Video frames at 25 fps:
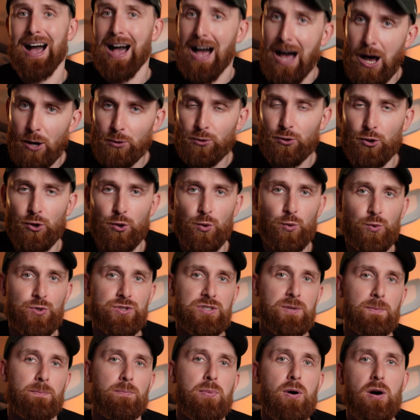how to
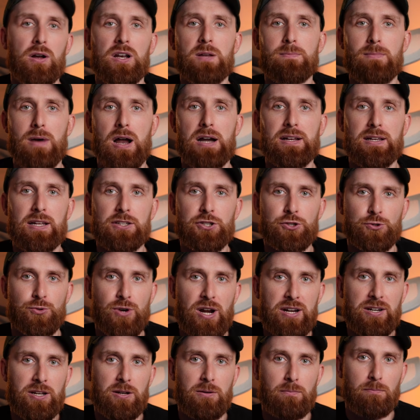use Polymarket
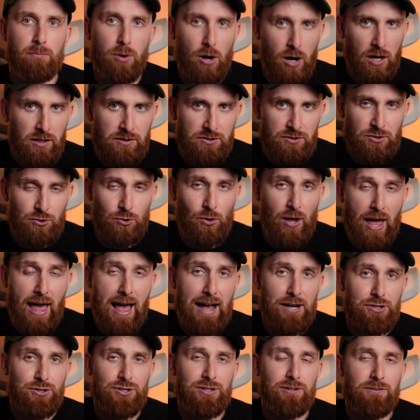trading bots to
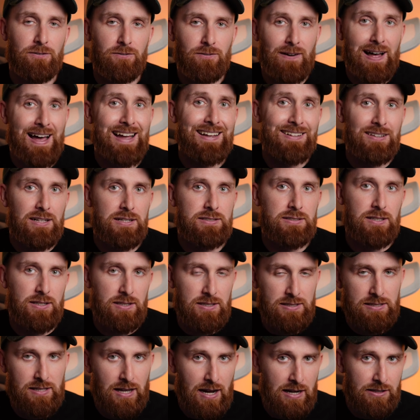actually find these
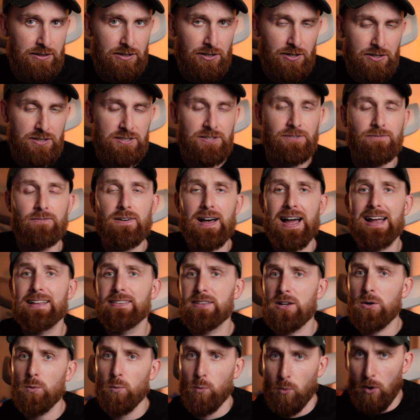insiders,
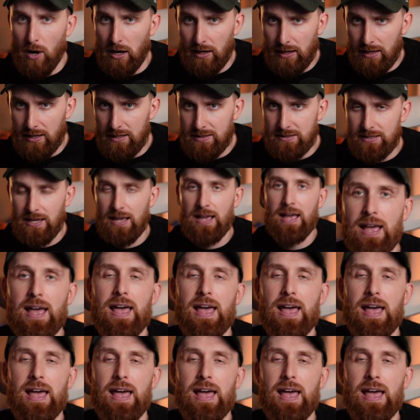find their wallets,